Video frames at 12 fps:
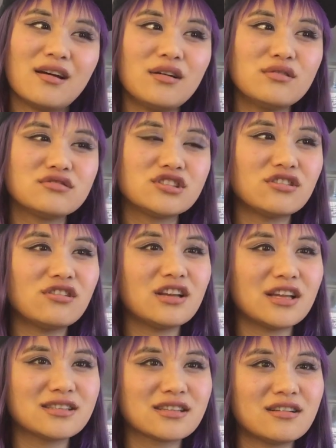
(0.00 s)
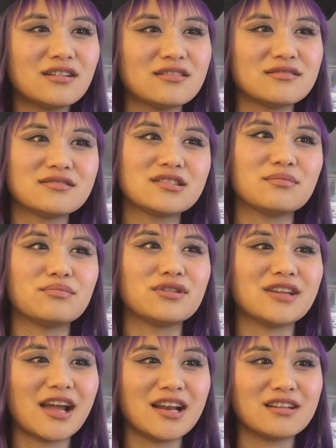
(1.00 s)
Oh, sure, let's go. So
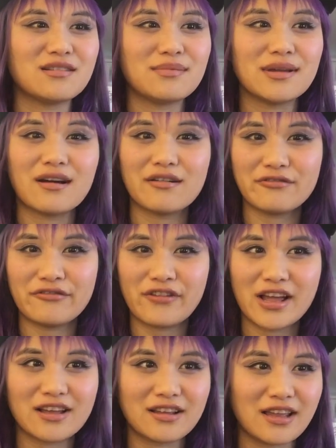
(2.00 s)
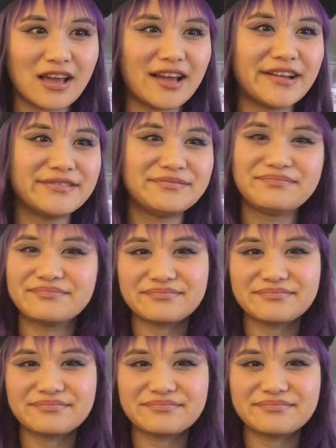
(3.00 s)
pretending to be all fake again.